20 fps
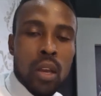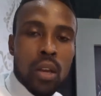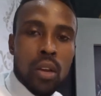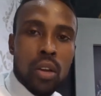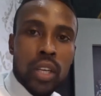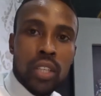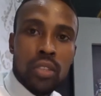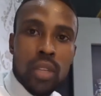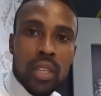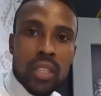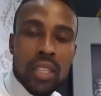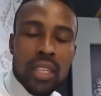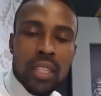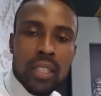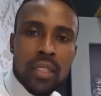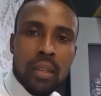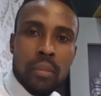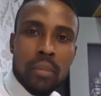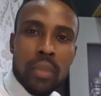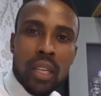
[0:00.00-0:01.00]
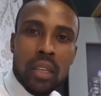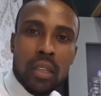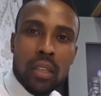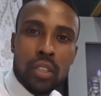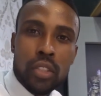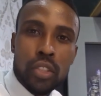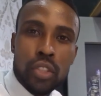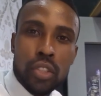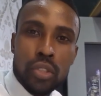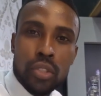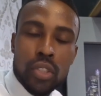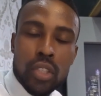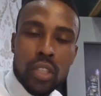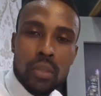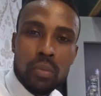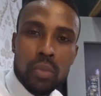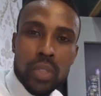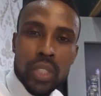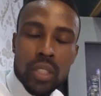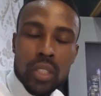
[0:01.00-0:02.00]
Okay, so I started something on YouTube,
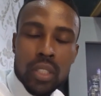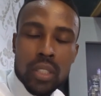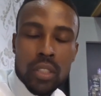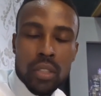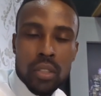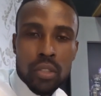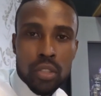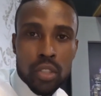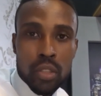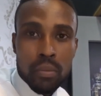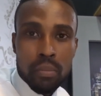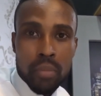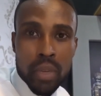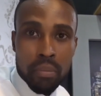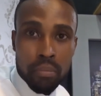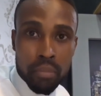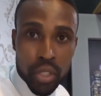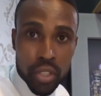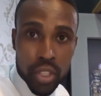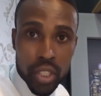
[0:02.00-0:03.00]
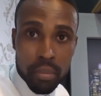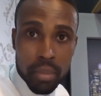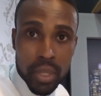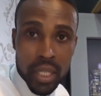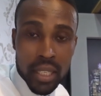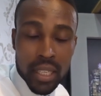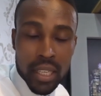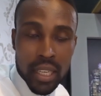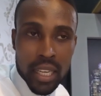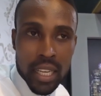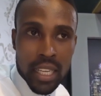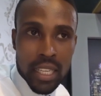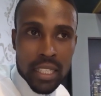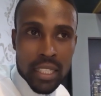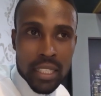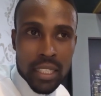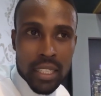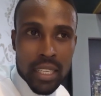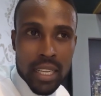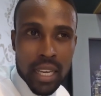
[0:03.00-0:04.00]
which is YouTube membership,
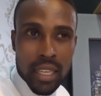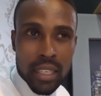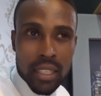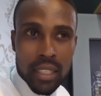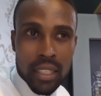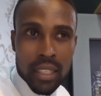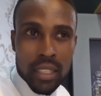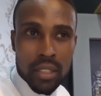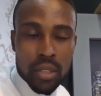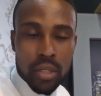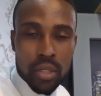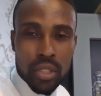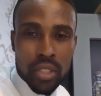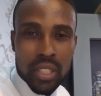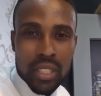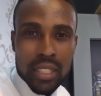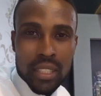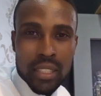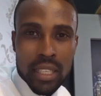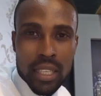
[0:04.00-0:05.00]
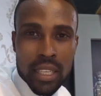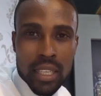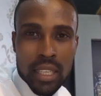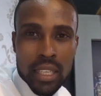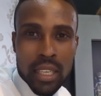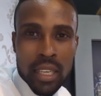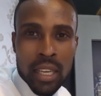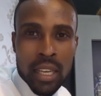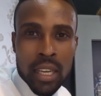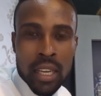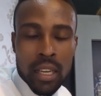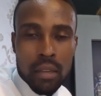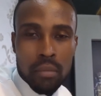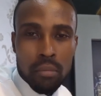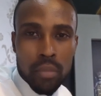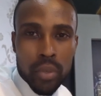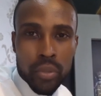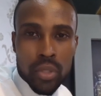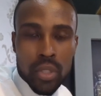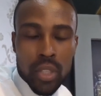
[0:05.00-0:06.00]
and that is going to see
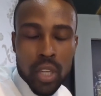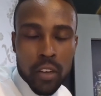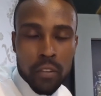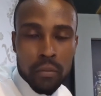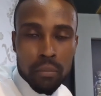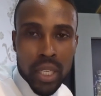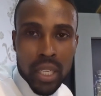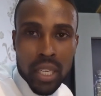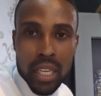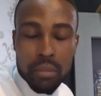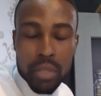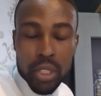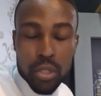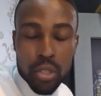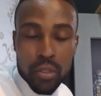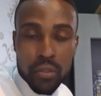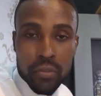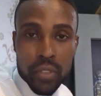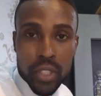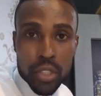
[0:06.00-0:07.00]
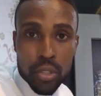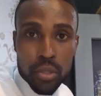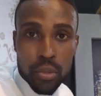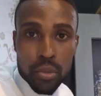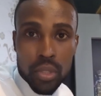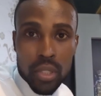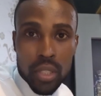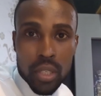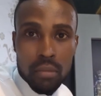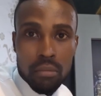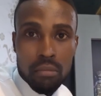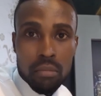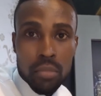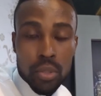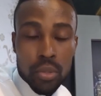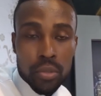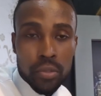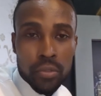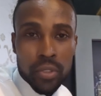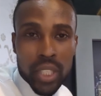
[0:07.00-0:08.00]
most of my amateur videos
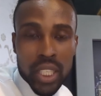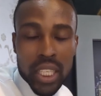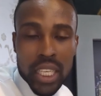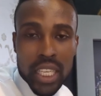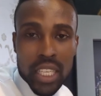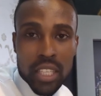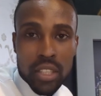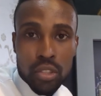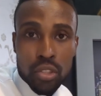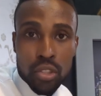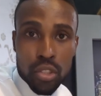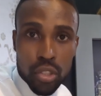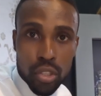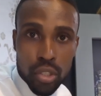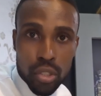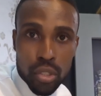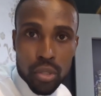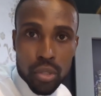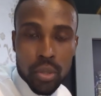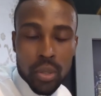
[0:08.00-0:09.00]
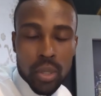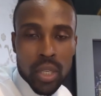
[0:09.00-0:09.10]
move into